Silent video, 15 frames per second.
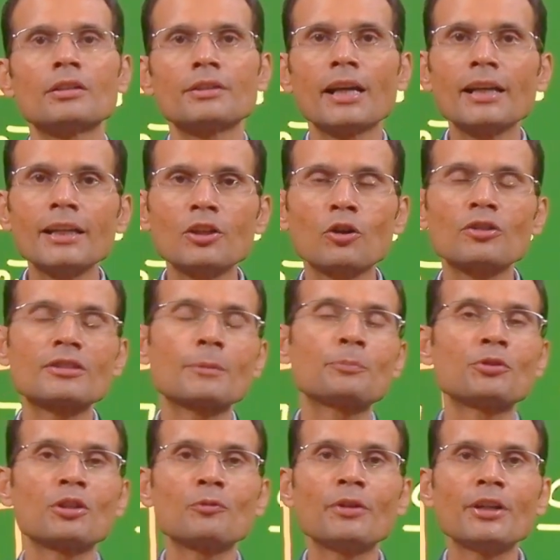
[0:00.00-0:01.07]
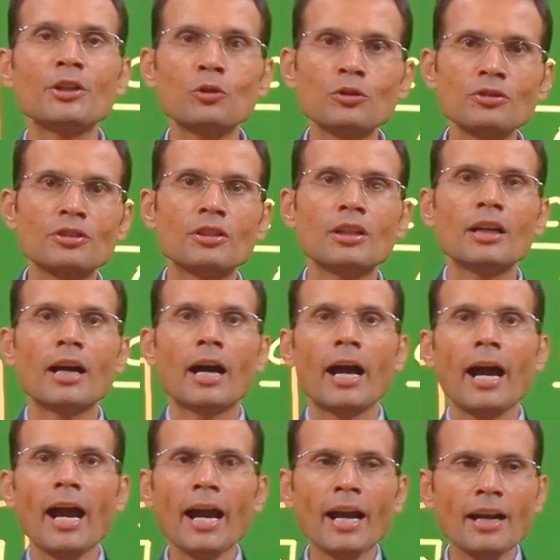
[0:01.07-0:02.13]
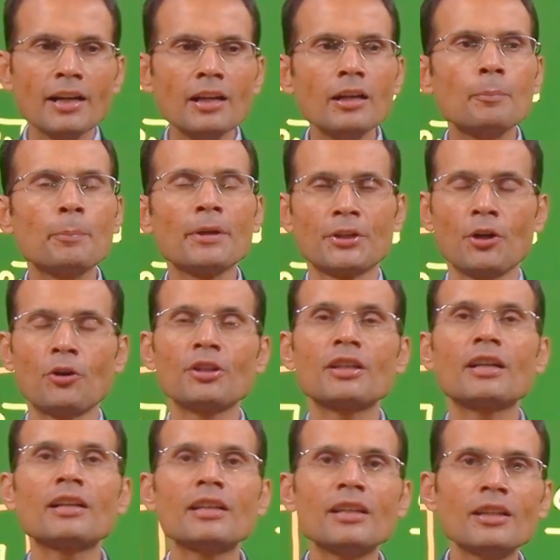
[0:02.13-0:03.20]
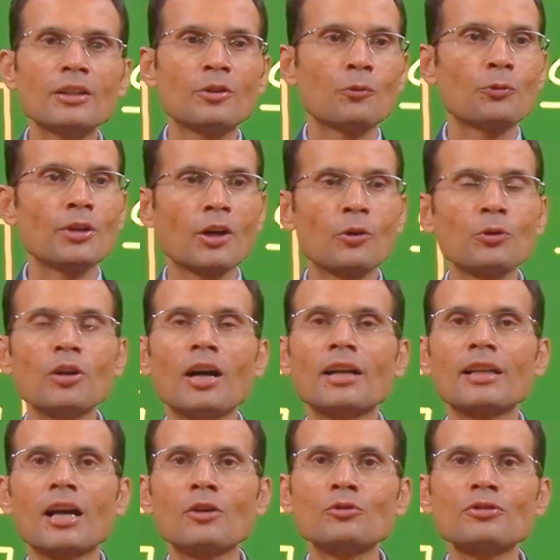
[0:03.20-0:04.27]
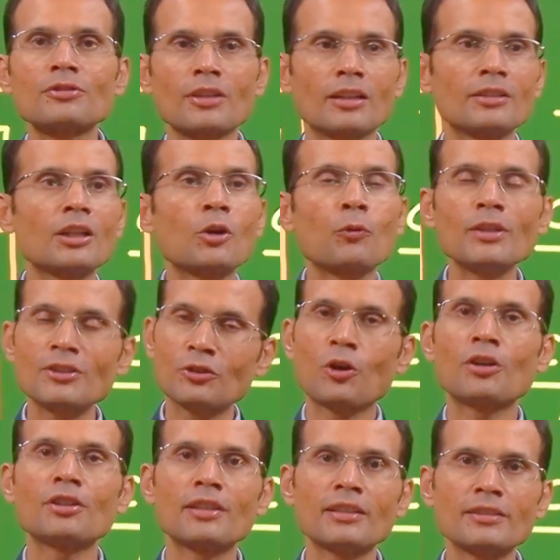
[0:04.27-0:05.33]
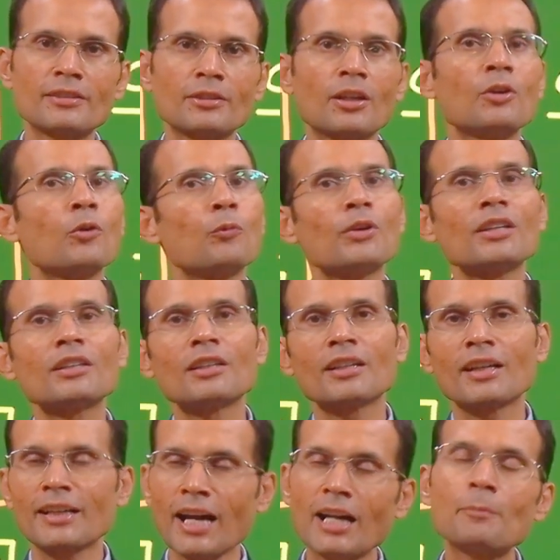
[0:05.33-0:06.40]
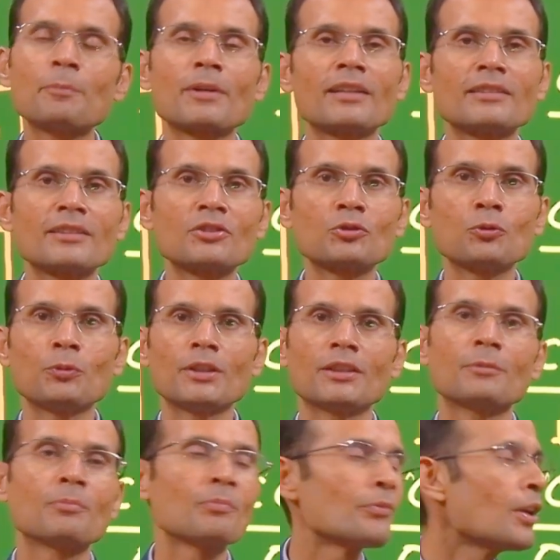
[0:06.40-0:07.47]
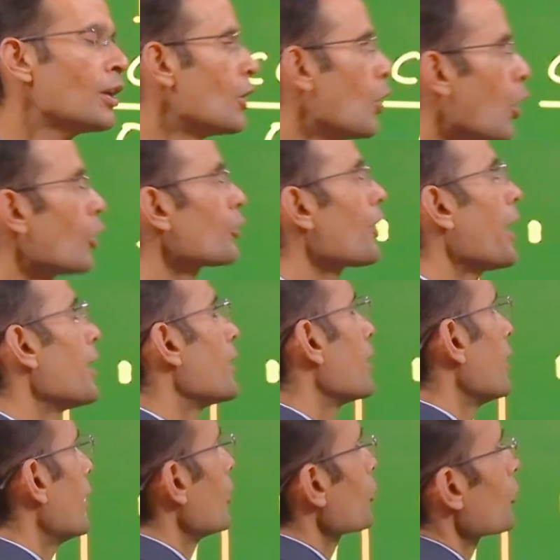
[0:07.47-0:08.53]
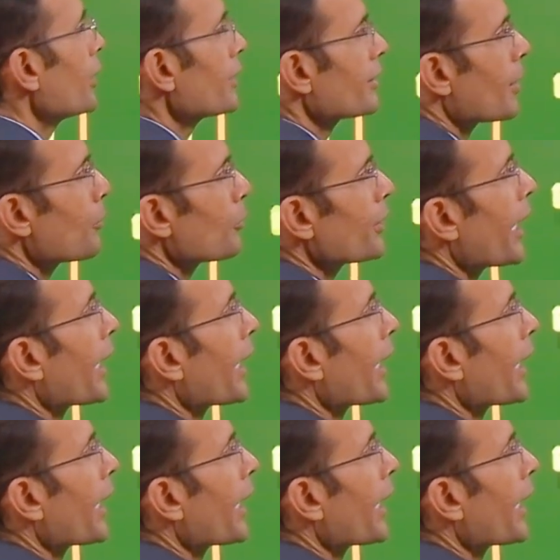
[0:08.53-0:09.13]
daily conceptual videos, and periodically we are going to announce the quiz contests with grand prizes to win. All right. So let's come to the